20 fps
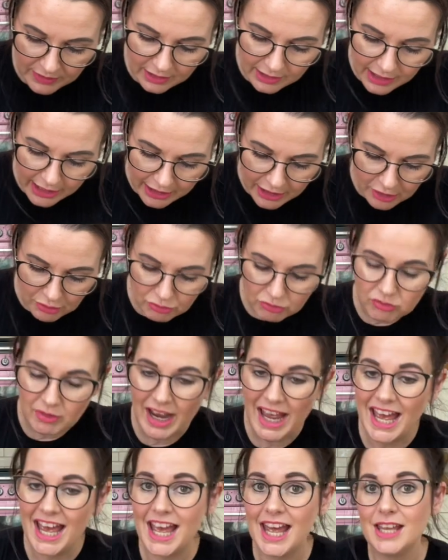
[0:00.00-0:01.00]
like a
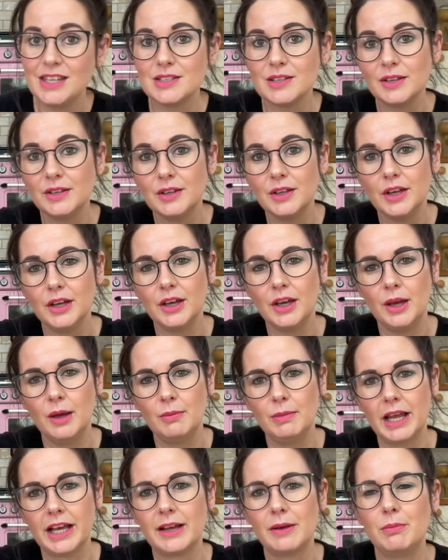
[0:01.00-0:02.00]
red,
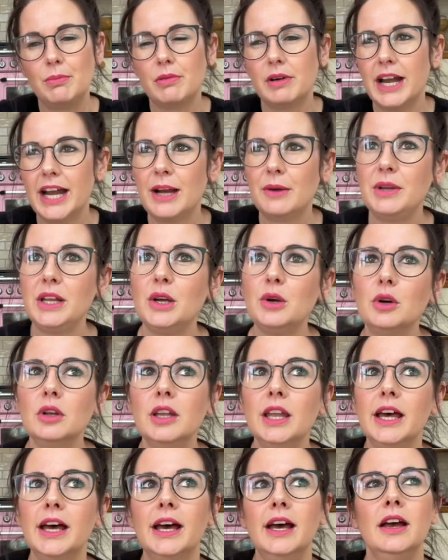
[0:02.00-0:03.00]
like a brownie
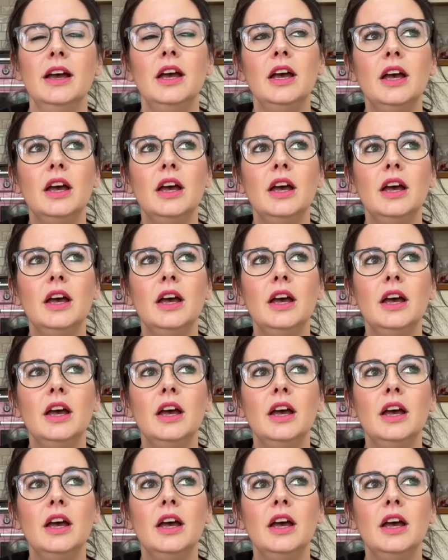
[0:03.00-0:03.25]
colour.